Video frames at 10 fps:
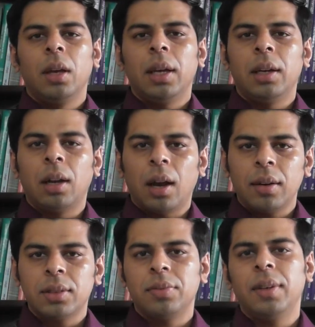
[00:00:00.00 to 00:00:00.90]
In
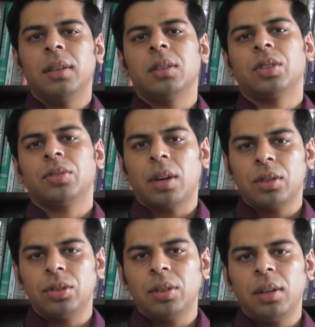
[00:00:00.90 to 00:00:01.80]
lungs, the
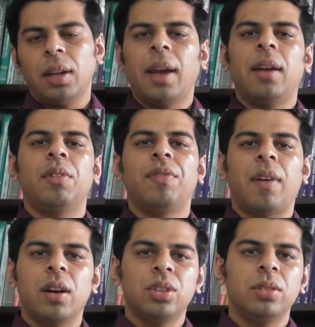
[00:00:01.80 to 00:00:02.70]
structural and
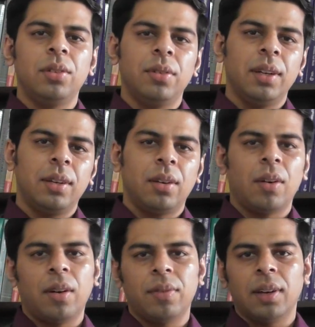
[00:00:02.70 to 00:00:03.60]
functional unit
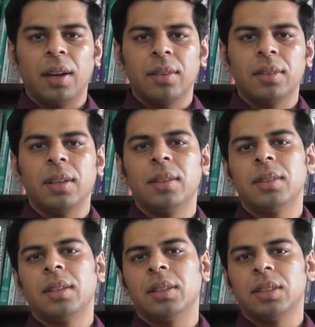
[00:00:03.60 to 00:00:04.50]
of lungs
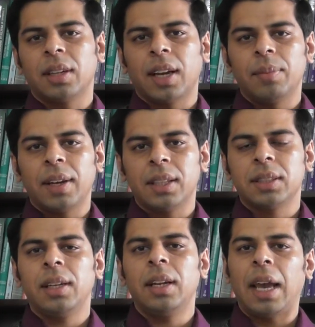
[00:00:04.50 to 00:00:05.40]
is described as
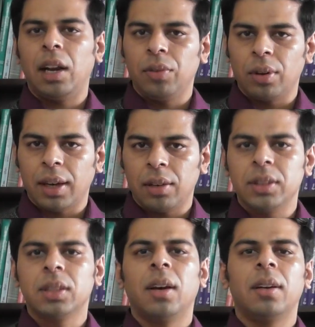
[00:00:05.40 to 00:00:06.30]
an alveoli,
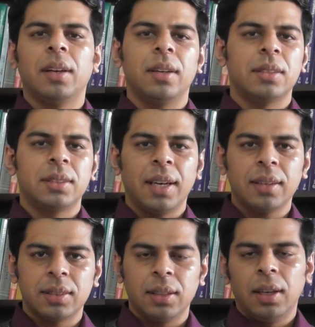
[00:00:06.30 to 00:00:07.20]
which are air
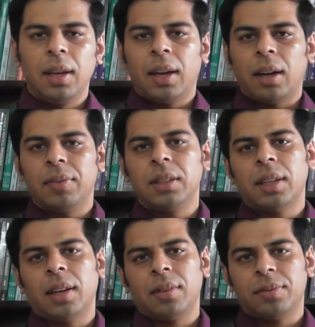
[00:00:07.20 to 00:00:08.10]
sacs and which
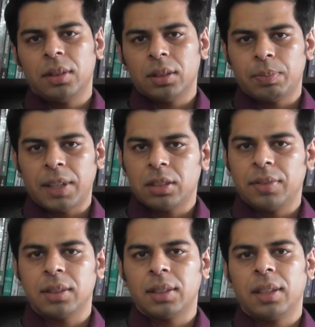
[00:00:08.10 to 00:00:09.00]
have the
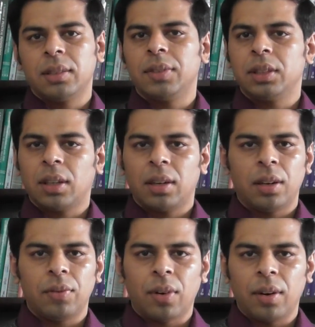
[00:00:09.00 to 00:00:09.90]
specific cells which are
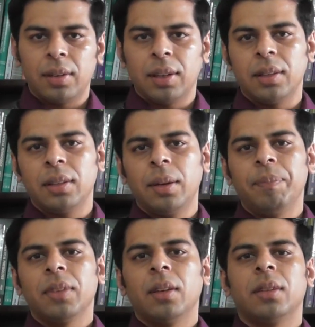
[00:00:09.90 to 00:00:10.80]
involved in the
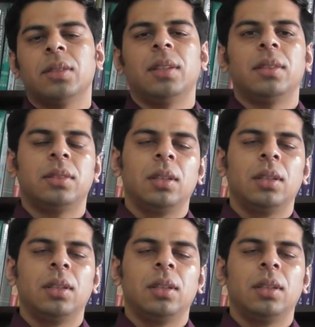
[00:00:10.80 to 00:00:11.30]
exchange.